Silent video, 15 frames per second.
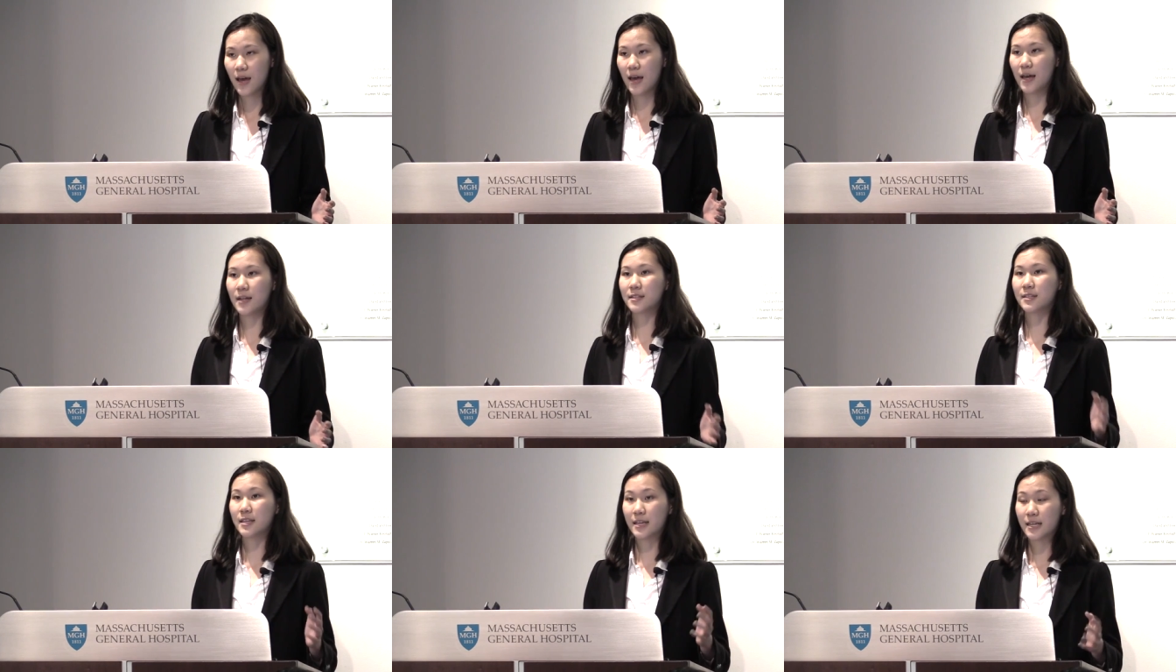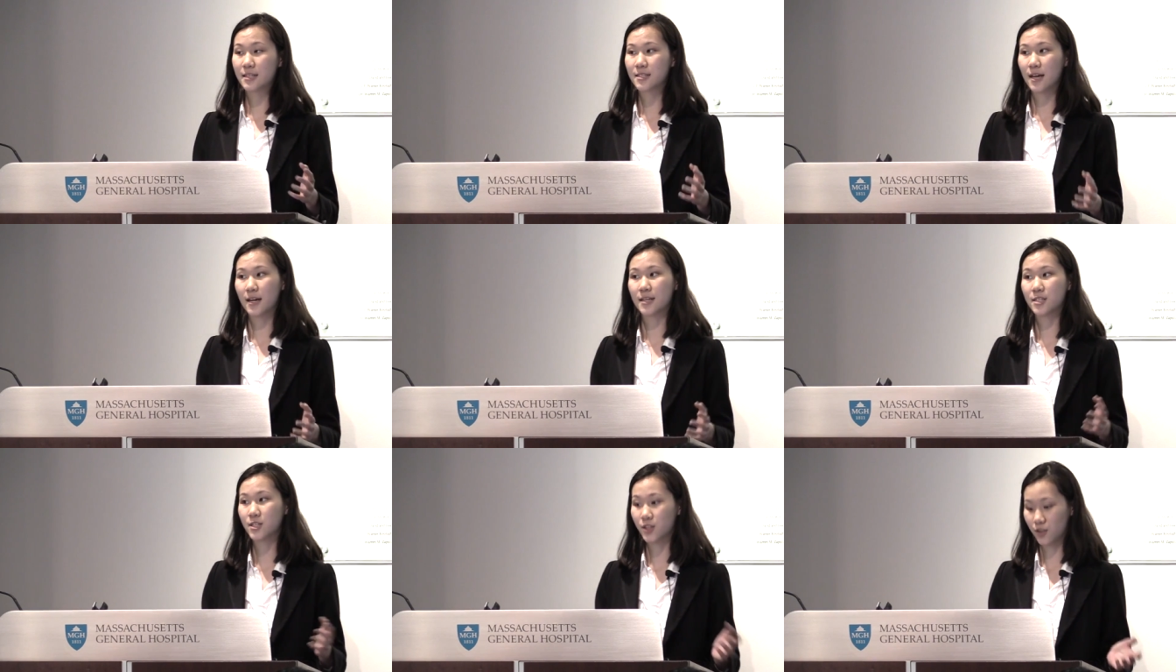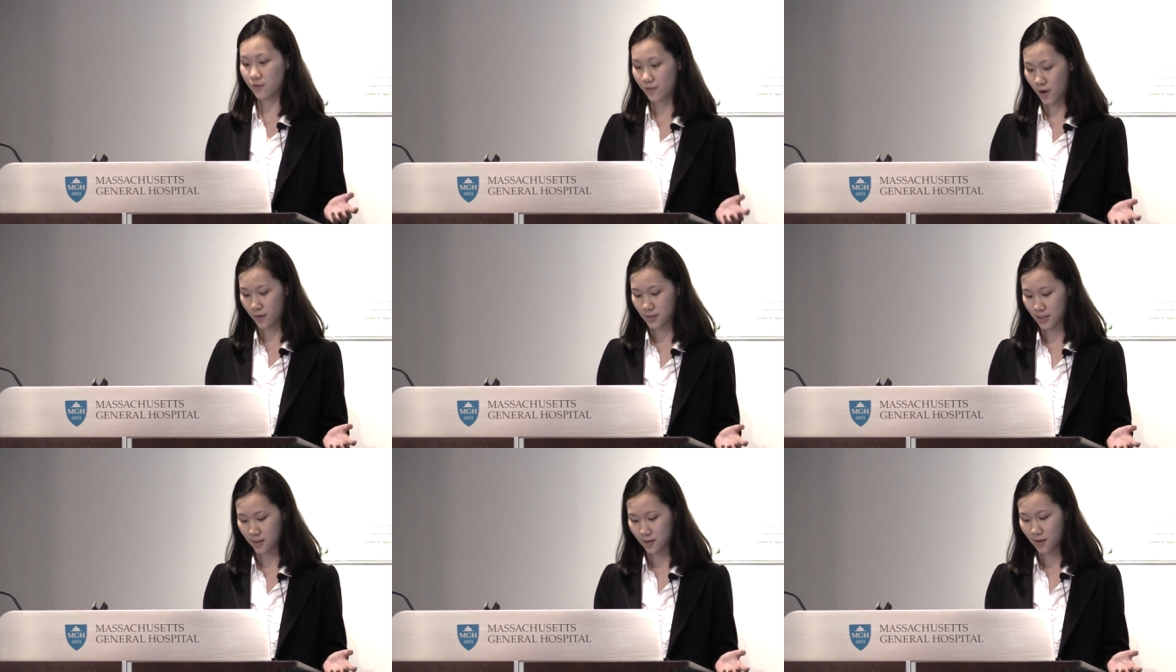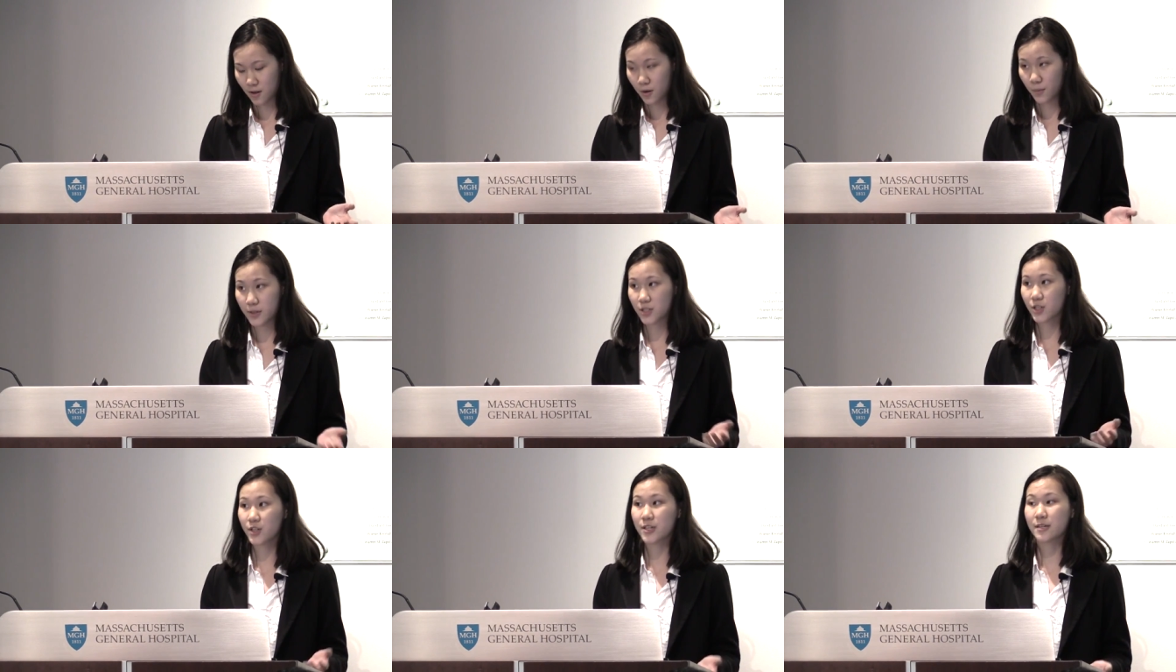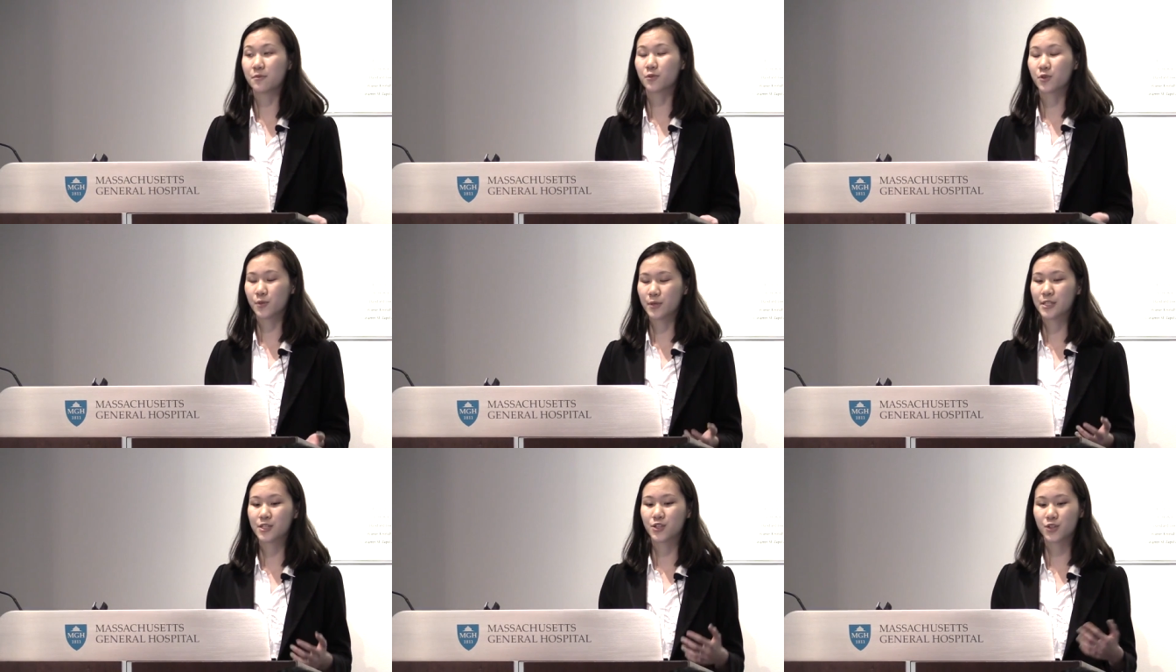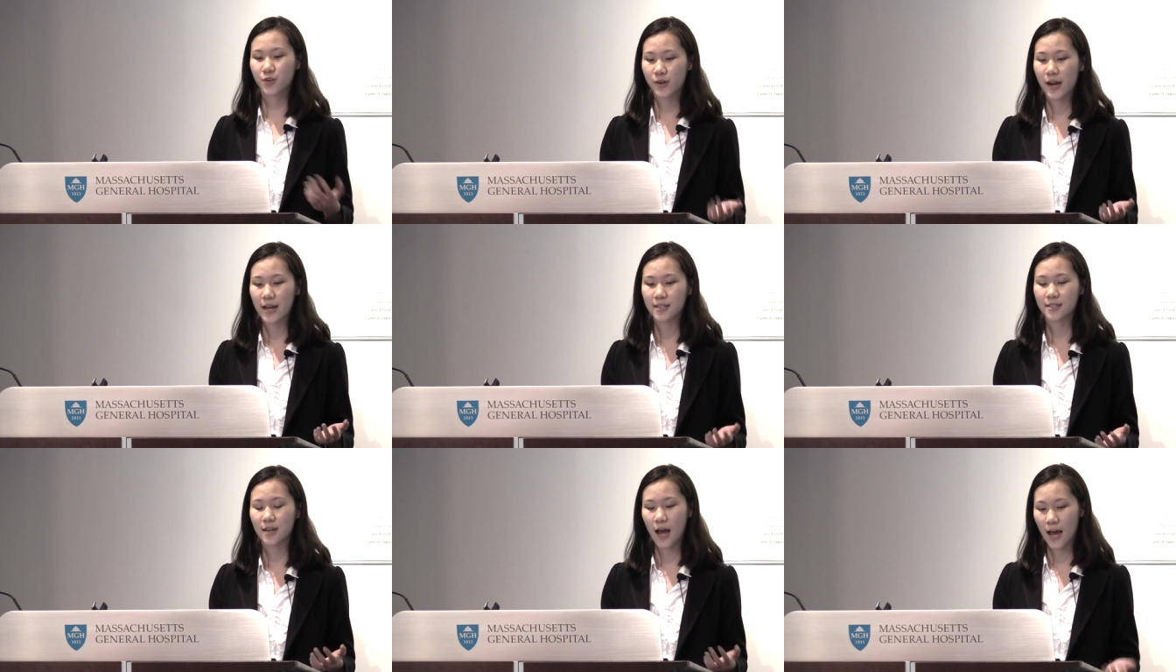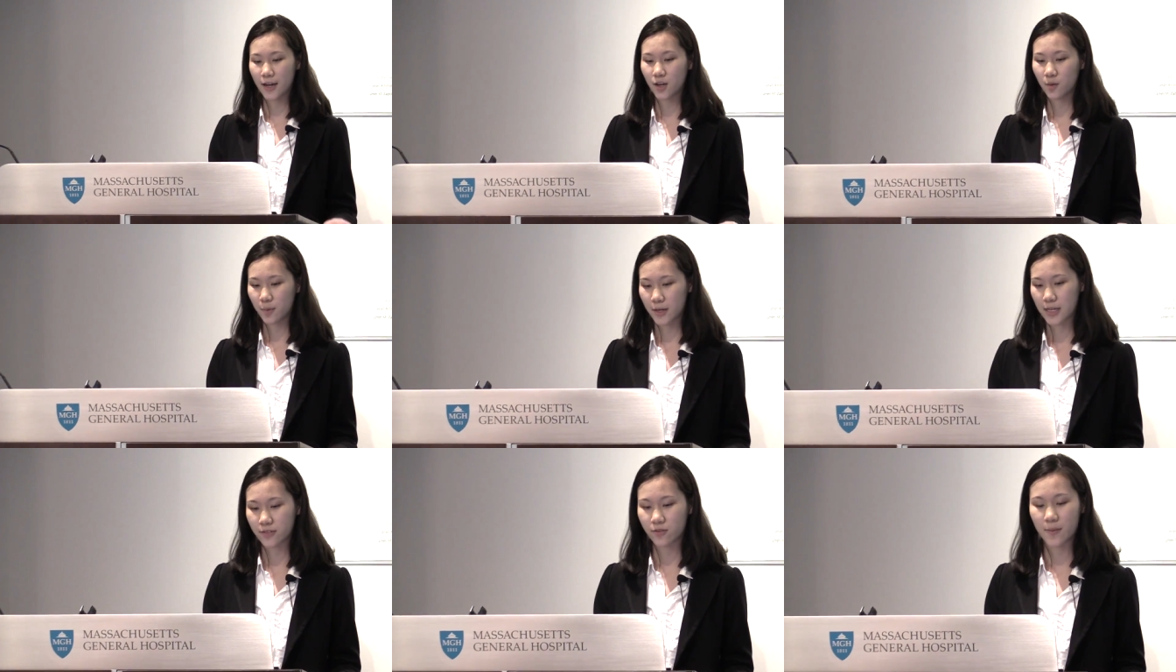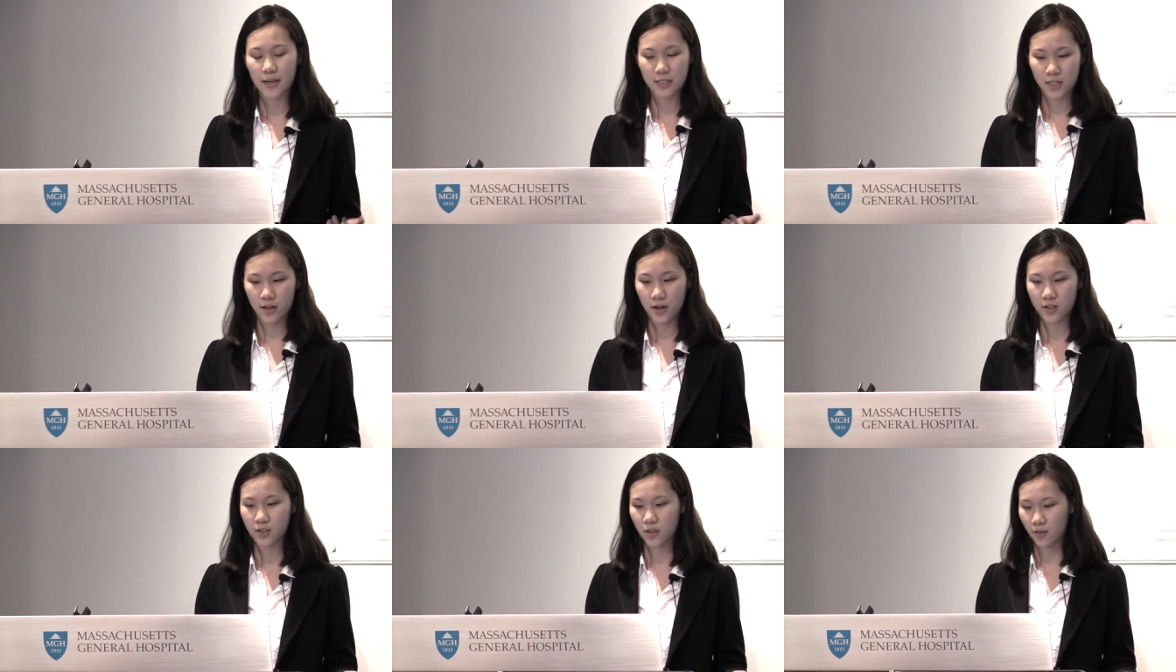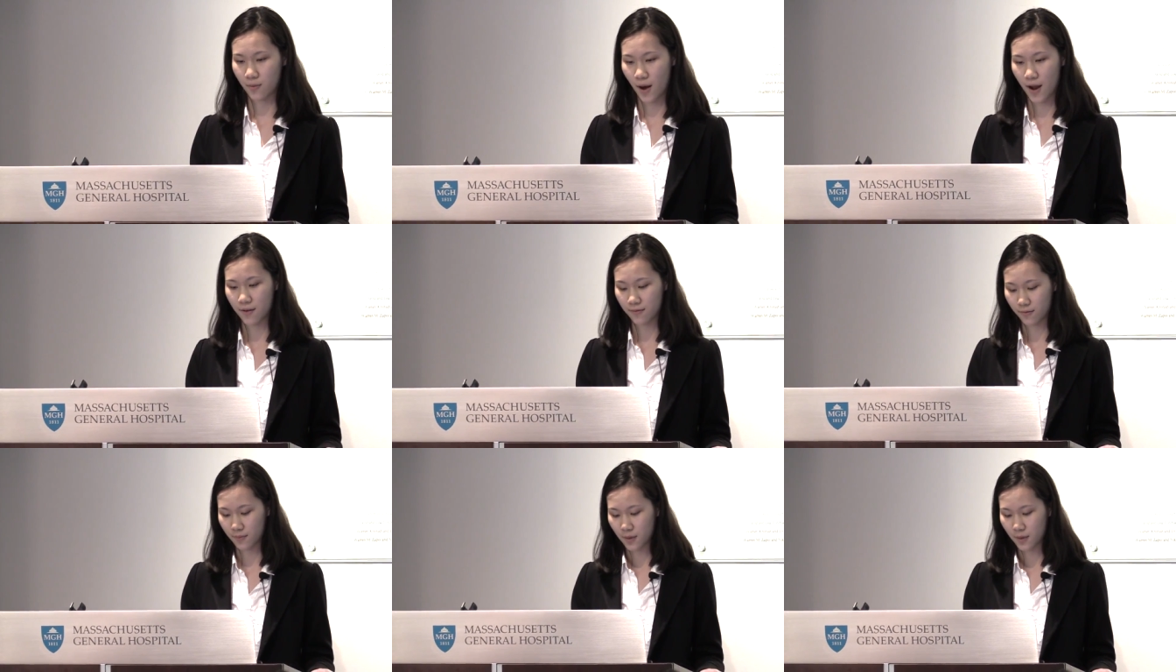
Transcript: and the inside is still frozen, which, cre which creates an ideal place for bacteria to thrive,